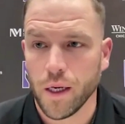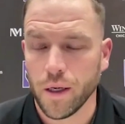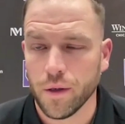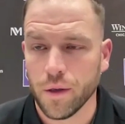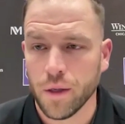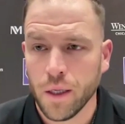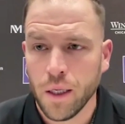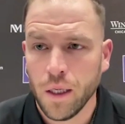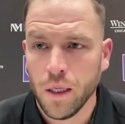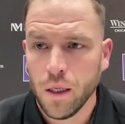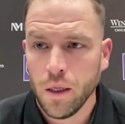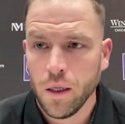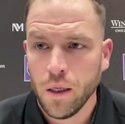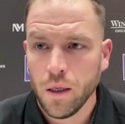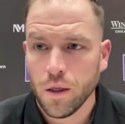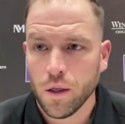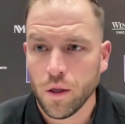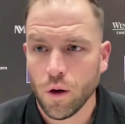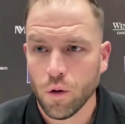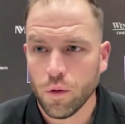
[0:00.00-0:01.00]
And
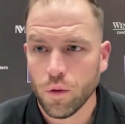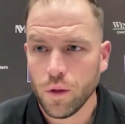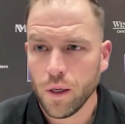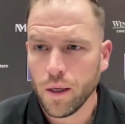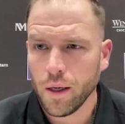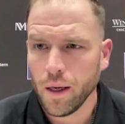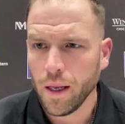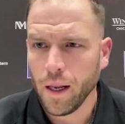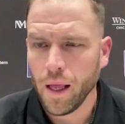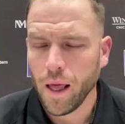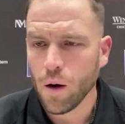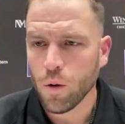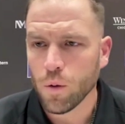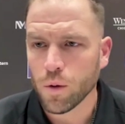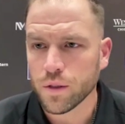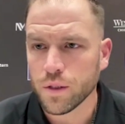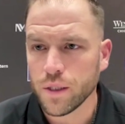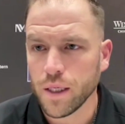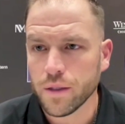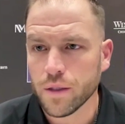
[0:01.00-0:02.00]
I don't
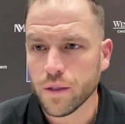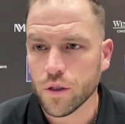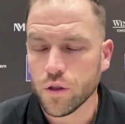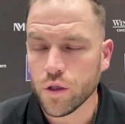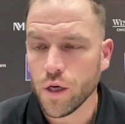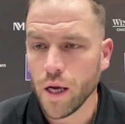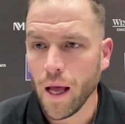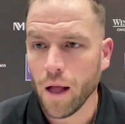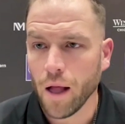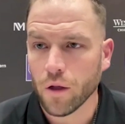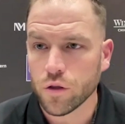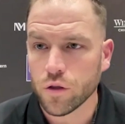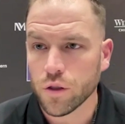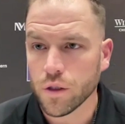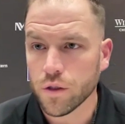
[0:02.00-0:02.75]
want to say it's a challenge.